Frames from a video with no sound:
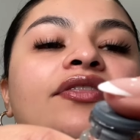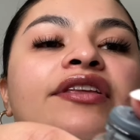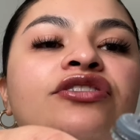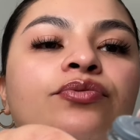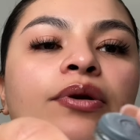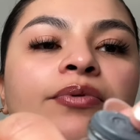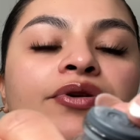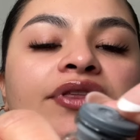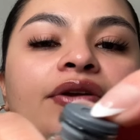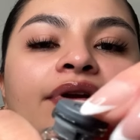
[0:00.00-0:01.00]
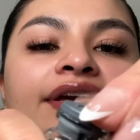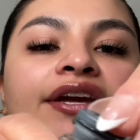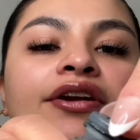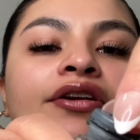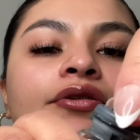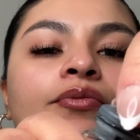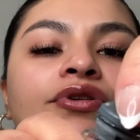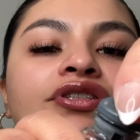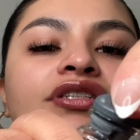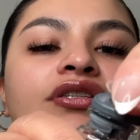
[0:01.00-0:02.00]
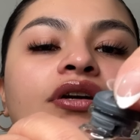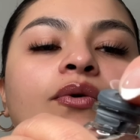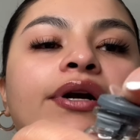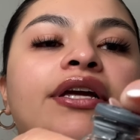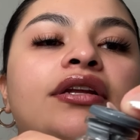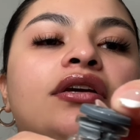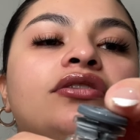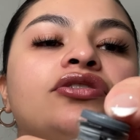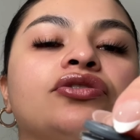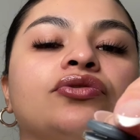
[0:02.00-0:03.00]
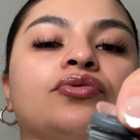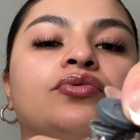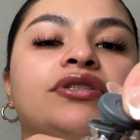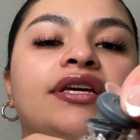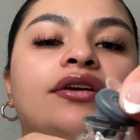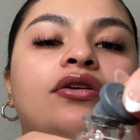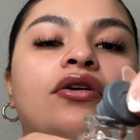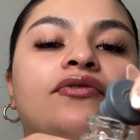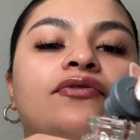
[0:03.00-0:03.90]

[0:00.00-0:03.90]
this rubber thing right here, we're just going to take it off.